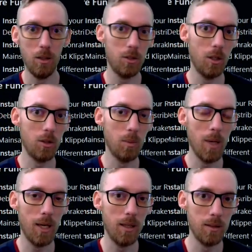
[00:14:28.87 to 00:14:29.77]
shell
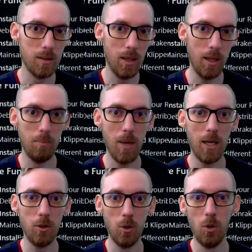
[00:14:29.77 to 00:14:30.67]
commands and
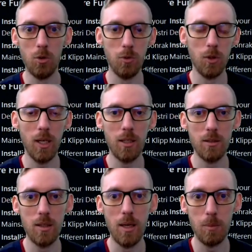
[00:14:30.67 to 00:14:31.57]
macros for taking
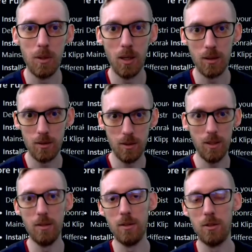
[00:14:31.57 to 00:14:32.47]
snapshots
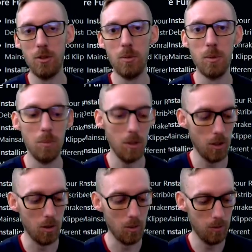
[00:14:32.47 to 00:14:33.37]
in the description
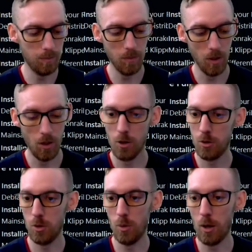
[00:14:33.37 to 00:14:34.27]
below.
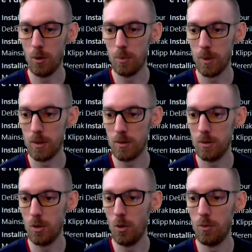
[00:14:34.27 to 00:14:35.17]
So I'll press
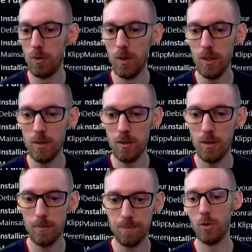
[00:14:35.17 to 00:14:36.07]
no for this.
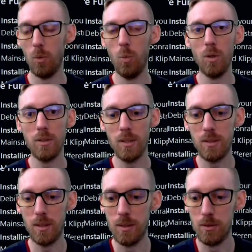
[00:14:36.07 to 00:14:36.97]
So once
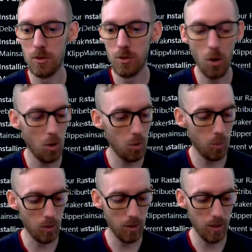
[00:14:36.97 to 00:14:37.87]
it's installed,
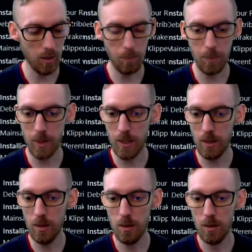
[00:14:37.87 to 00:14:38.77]
we'll hit
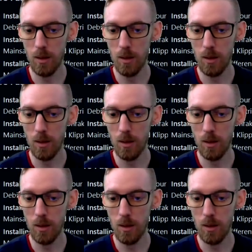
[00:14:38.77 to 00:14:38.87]
B